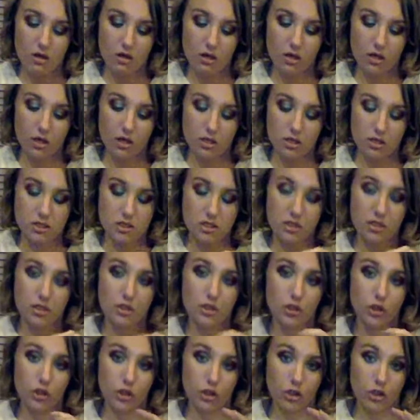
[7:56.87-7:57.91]

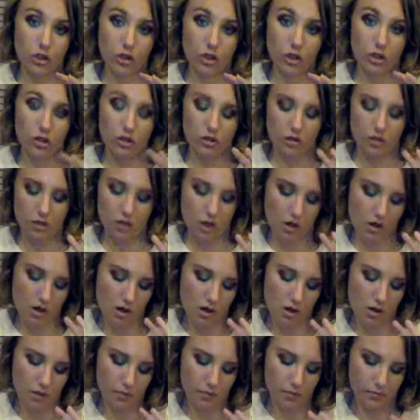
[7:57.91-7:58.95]
concealer.
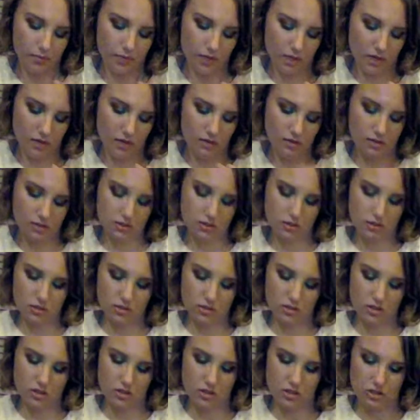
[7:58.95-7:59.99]
And this
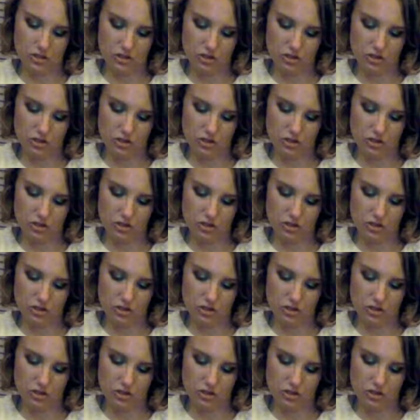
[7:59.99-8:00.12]
is the